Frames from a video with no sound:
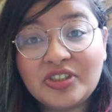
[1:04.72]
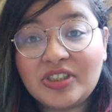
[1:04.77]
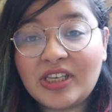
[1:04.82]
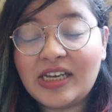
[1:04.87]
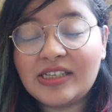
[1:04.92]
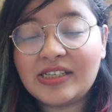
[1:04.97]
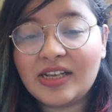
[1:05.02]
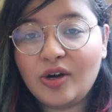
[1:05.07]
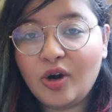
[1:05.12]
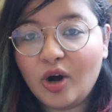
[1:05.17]
just
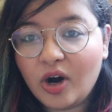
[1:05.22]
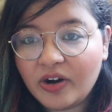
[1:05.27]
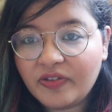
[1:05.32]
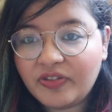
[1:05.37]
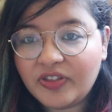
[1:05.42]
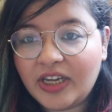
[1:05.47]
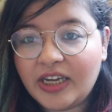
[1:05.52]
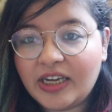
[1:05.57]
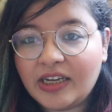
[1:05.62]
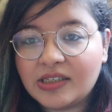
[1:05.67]
has a lot
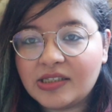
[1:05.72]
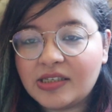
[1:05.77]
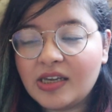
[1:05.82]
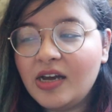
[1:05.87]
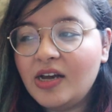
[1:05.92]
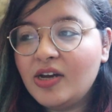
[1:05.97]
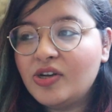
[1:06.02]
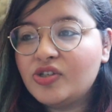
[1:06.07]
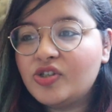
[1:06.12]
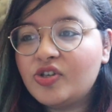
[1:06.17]
of things.
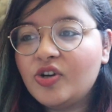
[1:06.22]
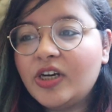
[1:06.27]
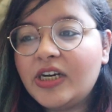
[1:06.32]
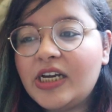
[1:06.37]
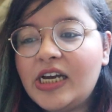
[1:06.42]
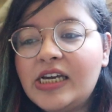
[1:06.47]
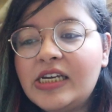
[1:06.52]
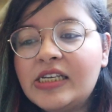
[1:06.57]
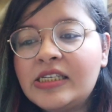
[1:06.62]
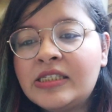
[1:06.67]
So
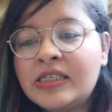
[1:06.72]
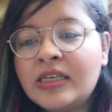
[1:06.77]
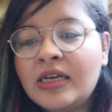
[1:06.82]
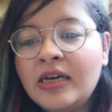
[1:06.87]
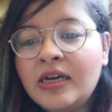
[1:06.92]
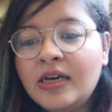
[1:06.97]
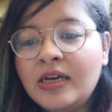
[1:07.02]
it is